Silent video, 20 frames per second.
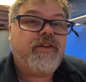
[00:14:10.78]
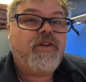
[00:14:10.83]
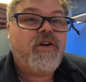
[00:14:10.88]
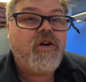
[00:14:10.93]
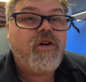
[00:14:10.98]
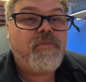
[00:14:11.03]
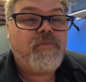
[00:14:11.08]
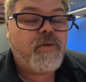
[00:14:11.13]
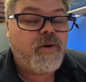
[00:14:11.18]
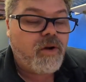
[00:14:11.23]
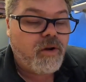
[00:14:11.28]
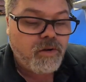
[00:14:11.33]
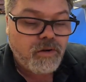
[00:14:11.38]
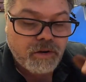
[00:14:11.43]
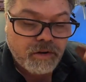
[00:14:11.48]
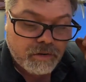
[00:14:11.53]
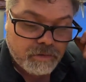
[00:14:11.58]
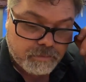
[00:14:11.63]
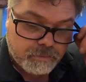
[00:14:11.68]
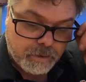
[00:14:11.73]
the
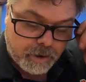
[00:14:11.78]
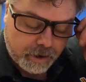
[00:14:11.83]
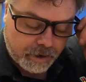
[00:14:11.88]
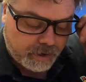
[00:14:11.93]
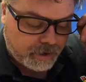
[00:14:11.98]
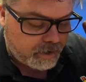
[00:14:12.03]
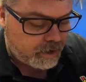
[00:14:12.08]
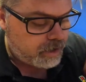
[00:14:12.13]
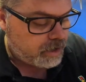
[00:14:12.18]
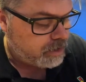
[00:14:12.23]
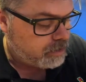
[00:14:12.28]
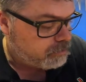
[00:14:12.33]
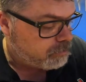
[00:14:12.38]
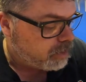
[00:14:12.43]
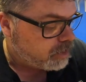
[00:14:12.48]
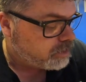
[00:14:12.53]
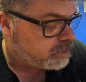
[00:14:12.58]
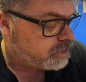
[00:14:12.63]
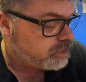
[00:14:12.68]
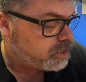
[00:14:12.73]
GoPro, but
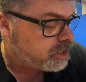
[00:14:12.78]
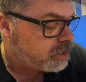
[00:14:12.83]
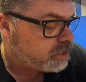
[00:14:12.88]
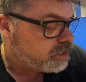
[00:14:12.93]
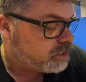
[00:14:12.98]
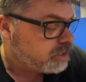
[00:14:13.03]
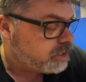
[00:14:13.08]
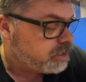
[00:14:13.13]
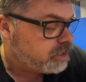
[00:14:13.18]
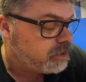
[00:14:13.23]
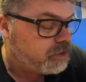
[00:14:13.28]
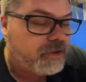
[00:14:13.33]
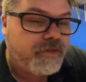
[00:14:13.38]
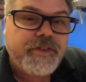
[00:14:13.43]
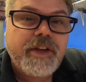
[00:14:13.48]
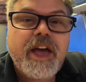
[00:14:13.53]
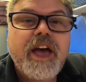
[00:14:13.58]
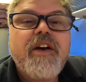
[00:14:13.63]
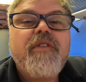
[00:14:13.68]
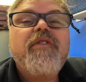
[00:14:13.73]
my suggestion to you, if
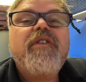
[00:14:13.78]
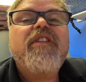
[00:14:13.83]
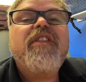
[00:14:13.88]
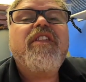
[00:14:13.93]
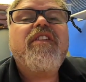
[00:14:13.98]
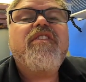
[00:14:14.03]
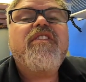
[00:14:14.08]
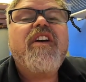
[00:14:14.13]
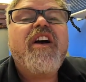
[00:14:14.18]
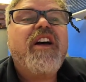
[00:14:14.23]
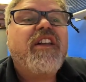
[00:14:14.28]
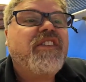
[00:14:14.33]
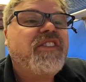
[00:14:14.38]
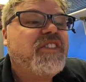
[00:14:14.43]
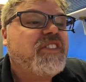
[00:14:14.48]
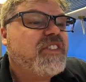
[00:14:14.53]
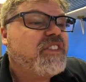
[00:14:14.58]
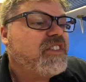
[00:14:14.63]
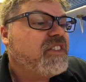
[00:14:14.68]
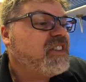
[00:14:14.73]
you have one of these
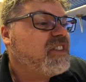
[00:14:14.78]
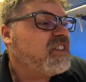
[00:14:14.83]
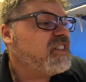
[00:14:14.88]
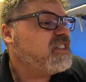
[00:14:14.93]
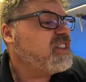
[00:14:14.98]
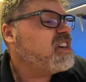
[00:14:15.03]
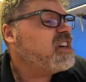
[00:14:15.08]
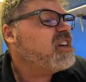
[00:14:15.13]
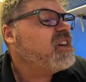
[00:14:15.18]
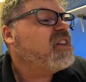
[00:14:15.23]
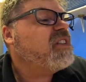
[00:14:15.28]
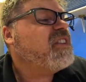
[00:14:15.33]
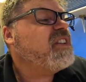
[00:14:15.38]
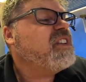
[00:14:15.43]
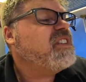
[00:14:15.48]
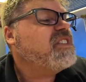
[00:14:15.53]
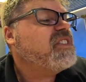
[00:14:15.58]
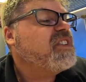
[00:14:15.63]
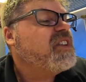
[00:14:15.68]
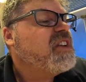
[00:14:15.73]
guns, these air,
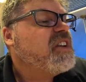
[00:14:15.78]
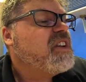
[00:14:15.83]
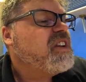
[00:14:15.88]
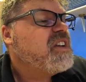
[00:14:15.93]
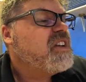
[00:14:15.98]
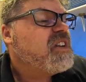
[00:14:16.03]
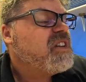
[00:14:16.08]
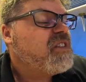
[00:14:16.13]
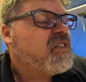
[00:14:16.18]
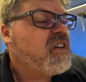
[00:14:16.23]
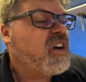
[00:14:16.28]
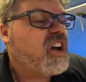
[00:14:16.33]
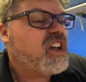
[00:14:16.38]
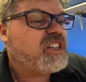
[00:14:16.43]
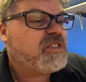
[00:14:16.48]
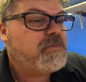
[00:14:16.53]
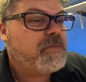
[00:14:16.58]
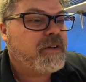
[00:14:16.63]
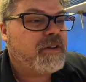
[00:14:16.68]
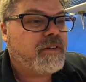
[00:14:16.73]
these
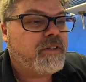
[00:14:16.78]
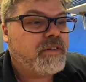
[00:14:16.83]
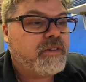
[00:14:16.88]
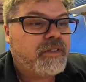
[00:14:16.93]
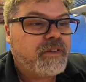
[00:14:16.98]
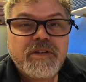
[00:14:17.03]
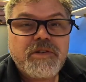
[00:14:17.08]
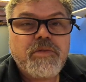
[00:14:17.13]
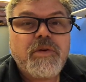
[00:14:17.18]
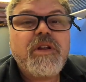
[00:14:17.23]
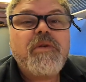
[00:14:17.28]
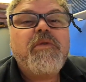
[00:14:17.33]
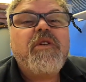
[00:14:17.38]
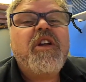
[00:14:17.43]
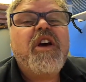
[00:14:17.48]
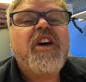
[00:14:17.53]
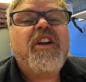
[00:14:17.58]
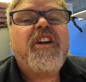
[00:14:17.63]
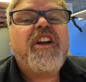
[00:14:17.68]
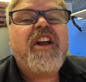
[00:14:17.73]
Crosman twenty-one
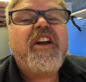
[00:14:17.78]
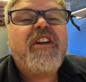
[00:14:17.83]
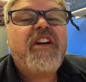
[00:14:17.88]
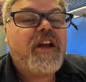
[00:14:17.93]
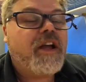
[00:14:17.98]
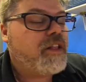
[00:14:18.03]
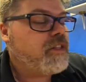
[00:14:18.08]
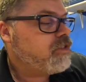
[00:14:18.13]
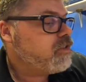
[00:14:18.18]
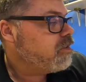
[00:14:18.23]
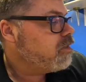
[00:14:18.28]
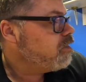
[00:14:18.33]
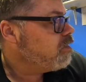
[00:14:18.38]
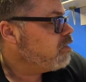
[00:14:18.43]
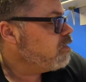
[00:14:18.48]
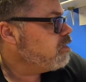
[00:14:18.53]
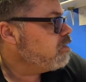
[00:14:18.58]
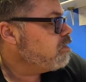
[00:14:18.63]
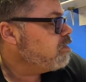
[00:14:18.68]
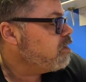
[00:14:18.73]
hundred air guns,
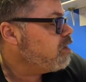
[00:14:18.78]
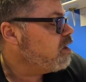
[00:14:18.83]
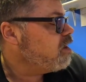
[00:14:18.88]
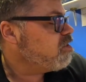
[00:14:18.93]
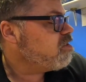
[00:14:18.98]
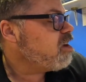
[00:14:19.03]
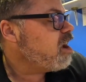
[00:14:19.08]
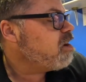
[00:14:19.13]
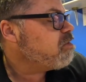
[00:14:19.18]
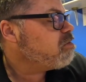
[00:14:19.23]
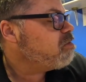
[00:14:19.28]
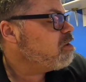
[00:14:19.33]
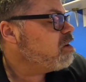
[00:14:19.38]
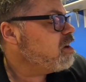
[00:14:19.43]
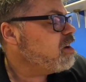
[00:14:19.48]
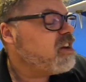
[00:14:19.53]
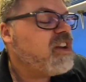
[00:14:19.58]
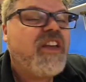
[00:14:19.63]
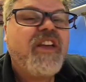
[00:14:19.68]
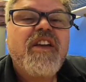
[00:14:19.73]
and it stops
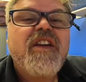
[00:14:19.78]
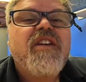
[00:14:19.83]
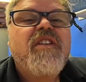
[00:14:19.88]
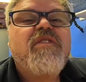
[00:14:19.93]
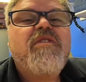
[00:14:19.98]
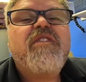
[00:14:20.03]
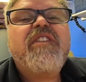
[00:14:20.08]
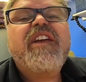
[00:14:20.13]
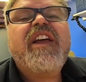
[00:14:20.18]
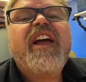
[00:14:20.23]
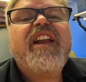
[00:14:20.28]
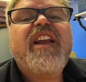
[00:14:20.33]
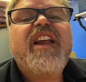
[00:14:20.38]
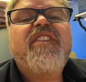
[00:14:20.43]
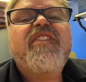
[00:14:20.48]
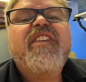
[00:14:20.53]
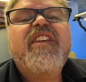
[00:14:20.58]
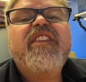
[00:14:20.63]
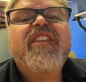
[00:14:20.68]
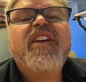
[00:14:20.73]
working, throw the
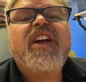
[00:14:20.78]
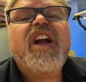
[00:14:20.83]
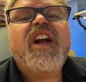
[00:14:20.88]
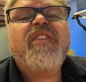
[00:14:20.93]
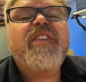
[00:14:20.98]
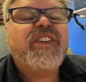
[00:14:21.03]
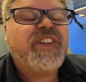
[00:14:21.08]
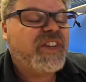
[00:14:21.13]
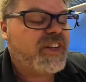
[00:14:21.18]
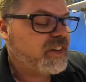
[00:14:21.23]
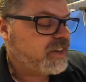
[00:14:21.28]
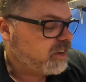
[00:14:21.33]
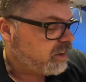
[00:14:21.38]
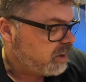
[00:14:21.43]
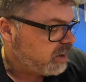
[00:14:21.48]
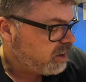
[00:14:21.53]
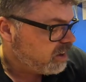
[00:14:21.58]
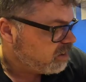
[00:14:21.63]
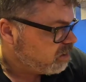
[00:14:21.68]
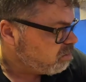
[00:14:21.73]
goddamn thing in the garbage.
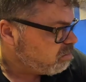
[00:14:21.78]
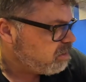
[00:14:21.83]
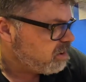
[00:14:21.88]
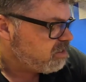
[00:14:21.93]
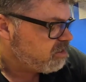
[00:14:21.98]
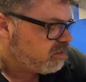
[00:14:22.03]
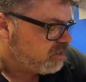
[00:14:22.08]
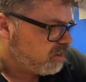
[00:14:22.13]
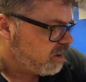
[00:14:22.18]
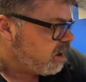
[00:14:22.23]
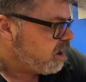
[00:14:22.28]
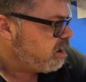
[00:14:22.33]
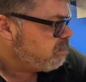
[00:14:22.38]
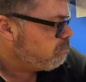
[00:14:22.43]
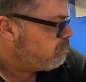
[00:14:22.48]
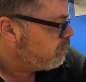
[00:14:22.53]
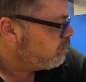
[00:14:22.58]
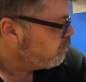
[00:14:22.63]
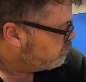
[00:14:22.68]
Eh? Don't waste your time.